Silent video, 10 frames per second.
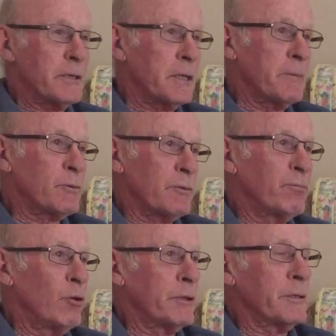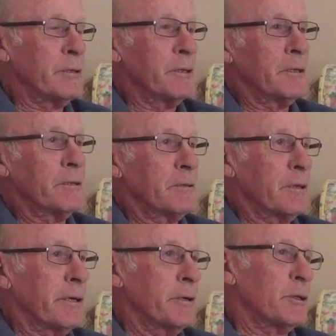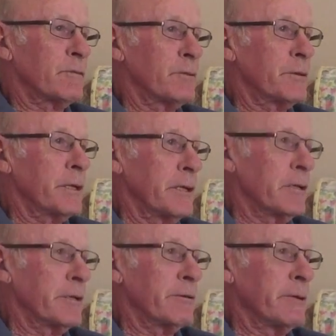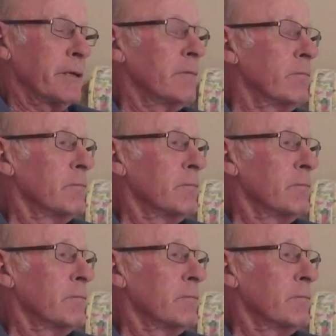times were pulling targets for the tank gunnery.